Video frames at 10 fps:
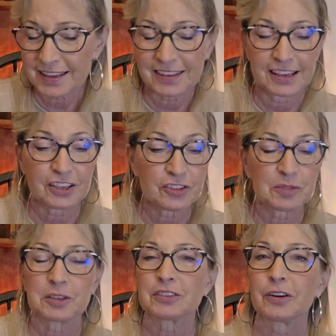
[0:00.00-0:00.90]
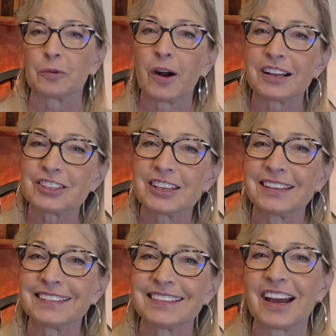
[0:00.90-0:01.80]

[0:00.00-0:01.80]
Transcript: thank you so much for watching.